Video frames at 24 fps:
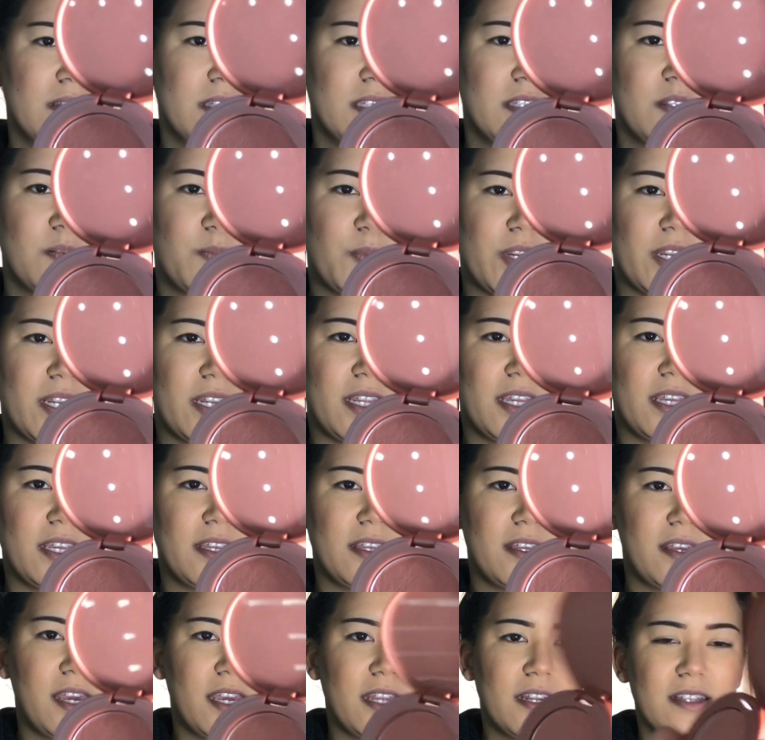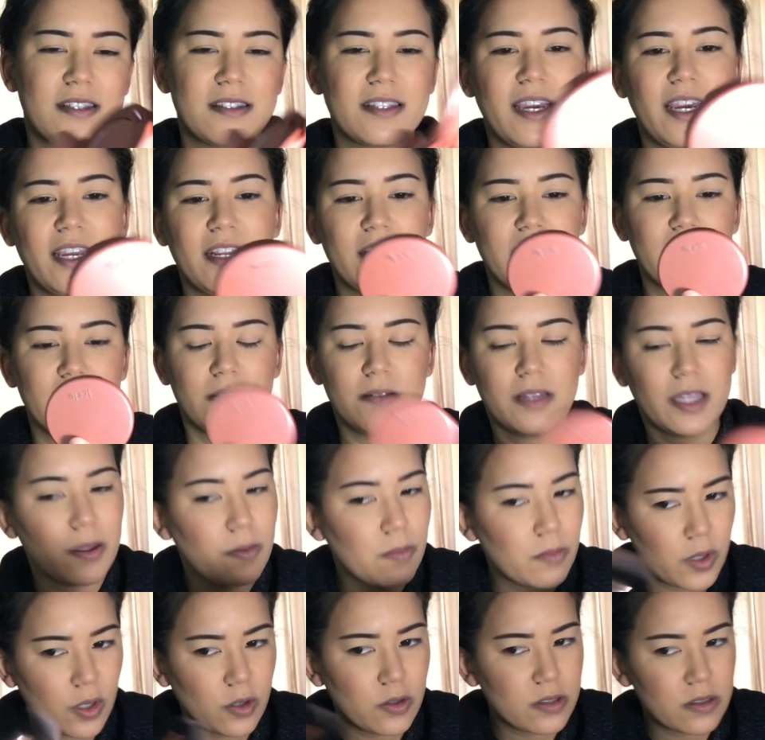it's pretty and it's kind of,
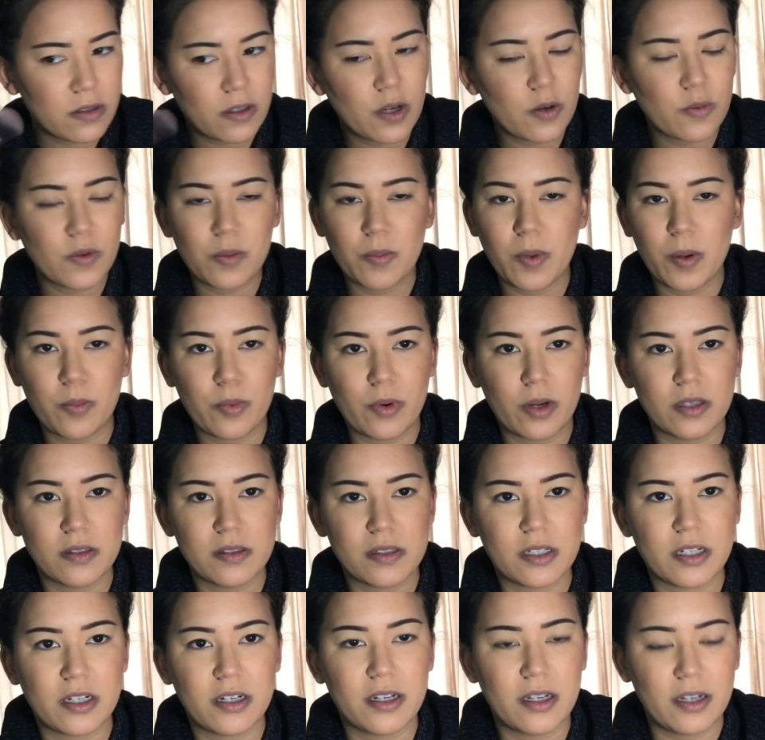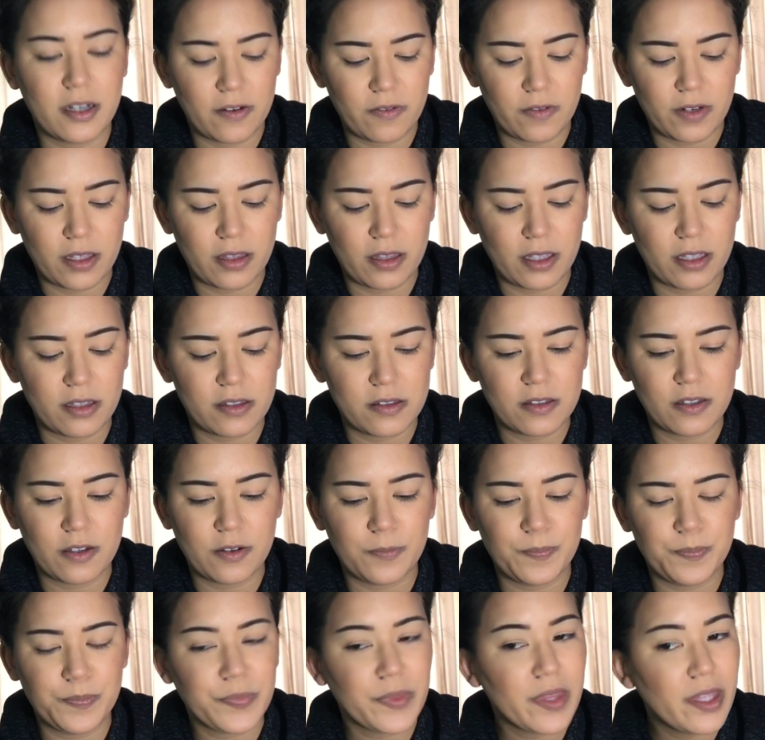it goes along with my bronzer and everything.
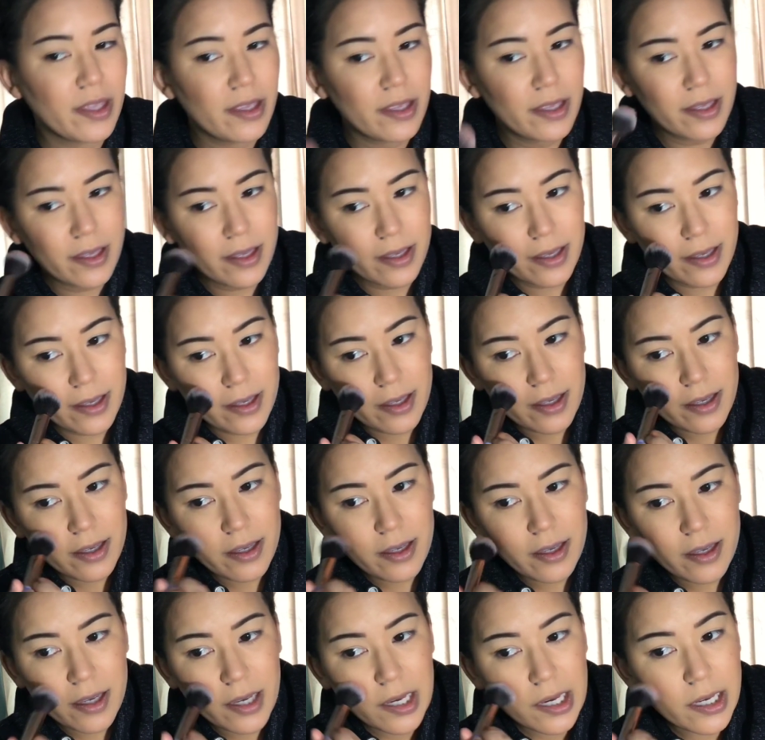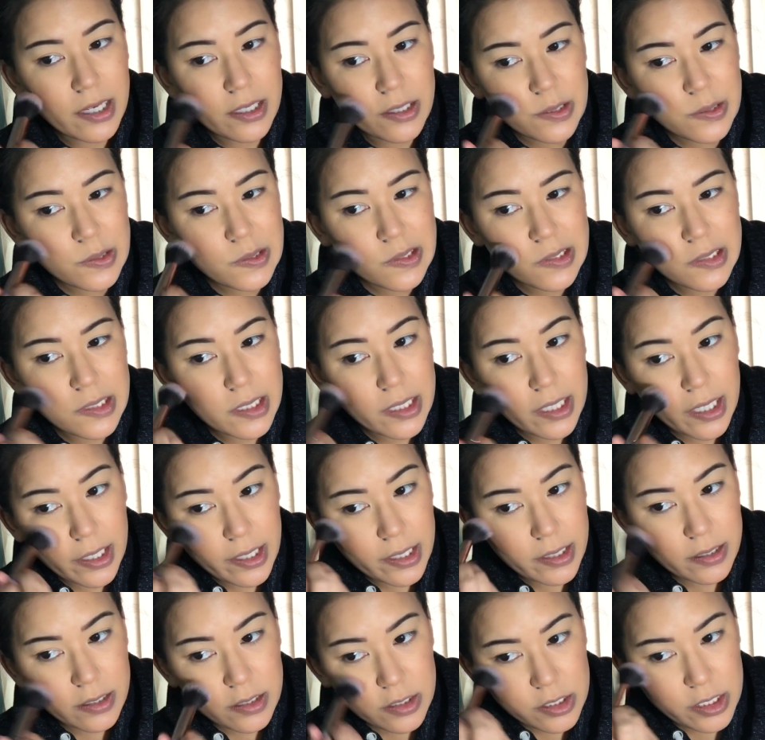So I used to
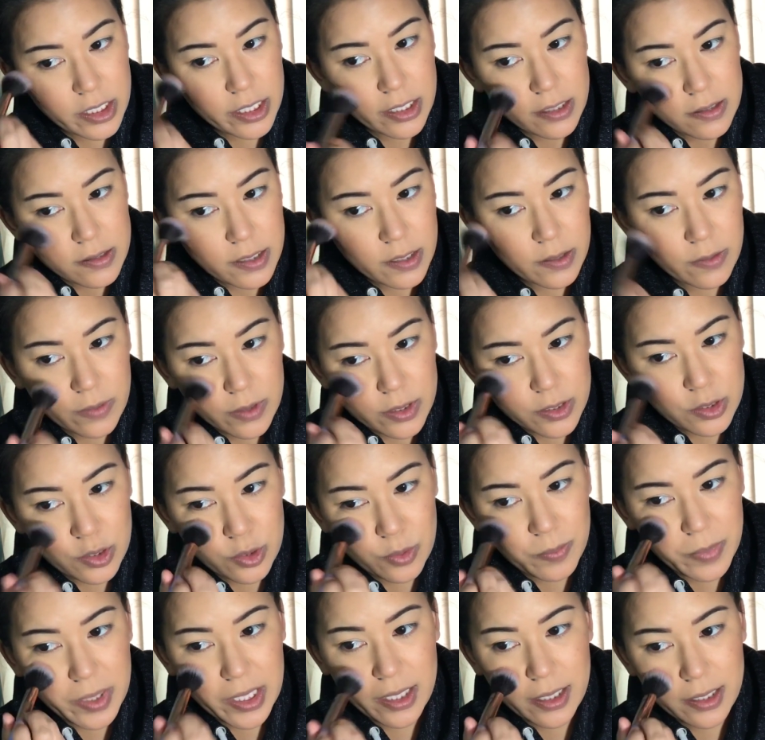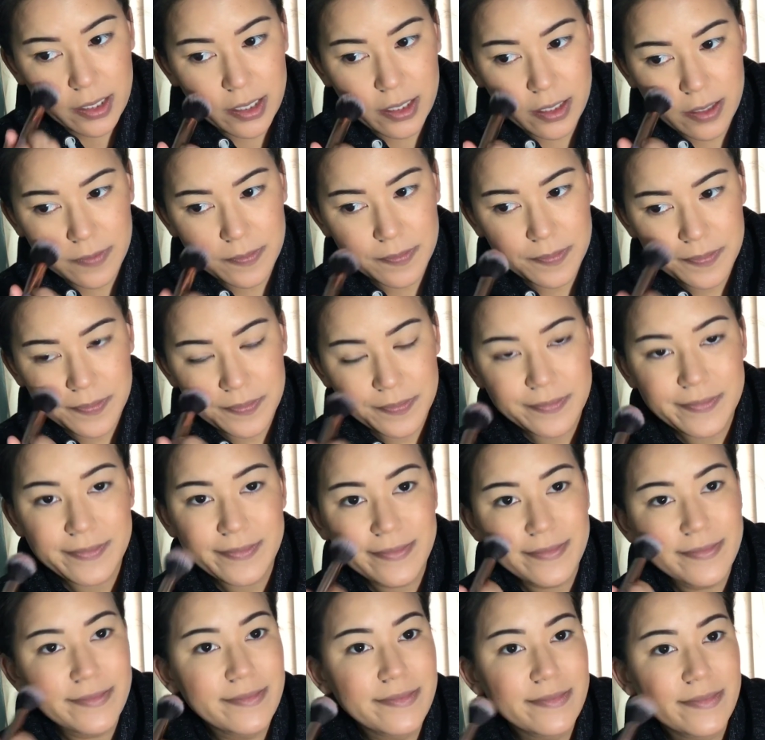get shades that were too pink
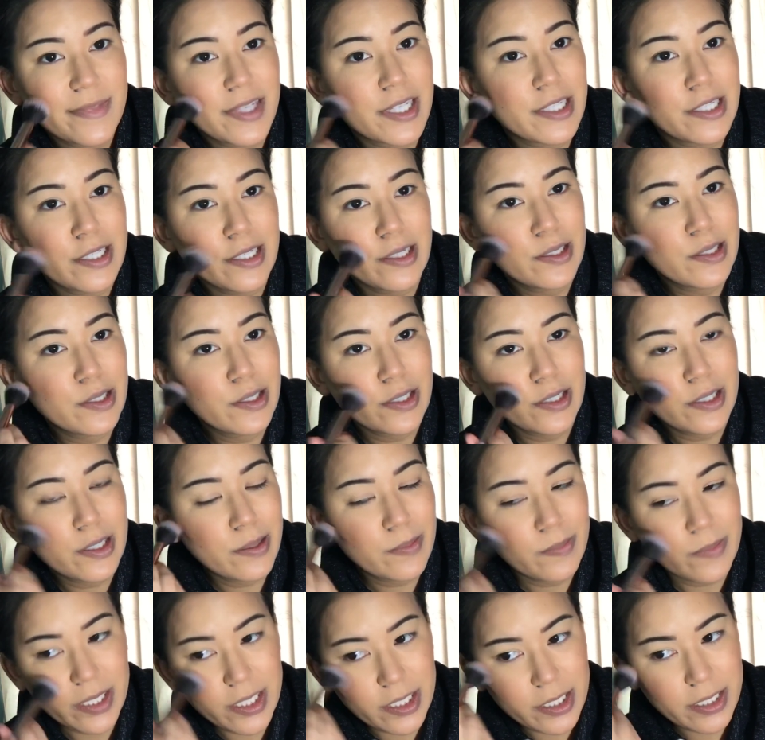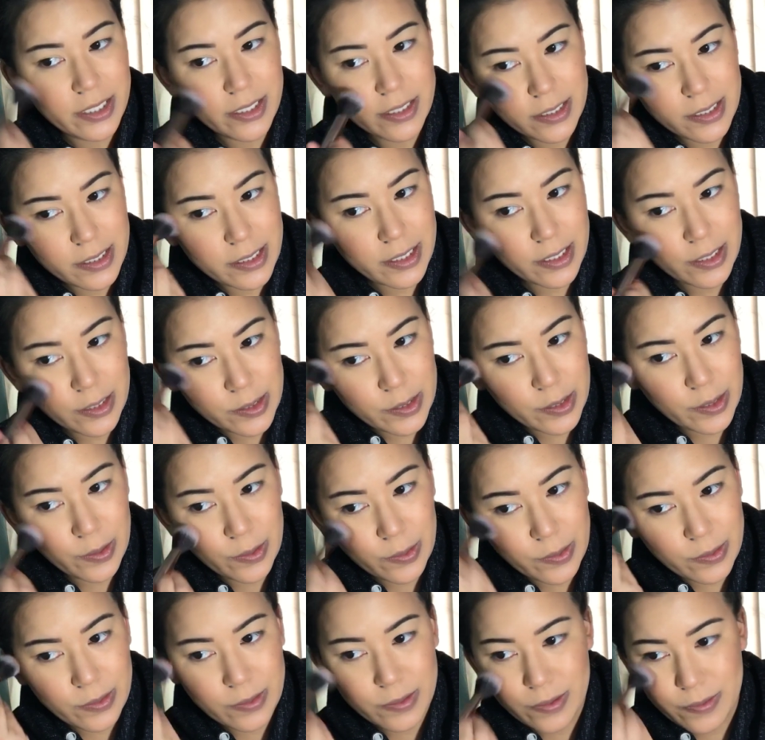that didn't look good on my skin
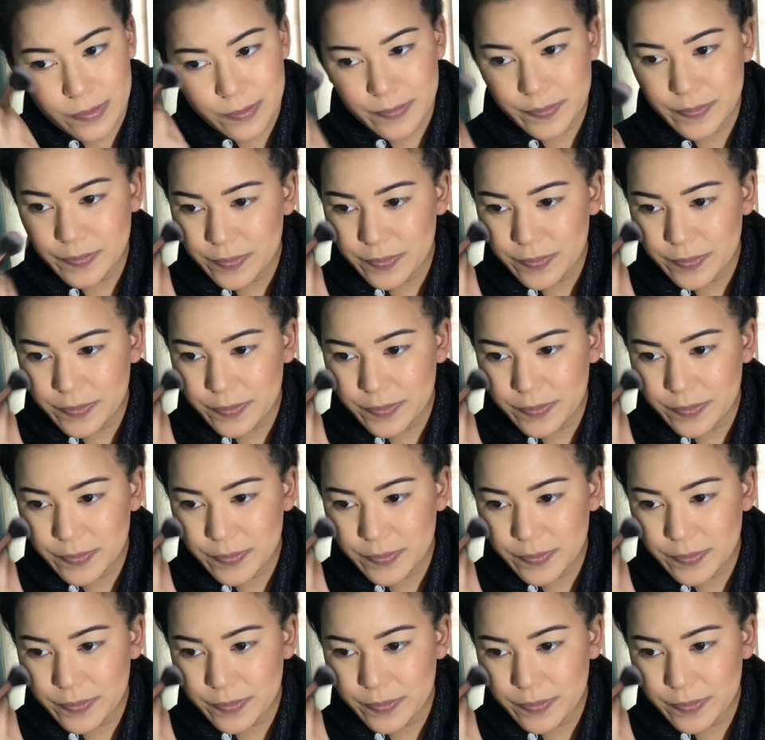tone,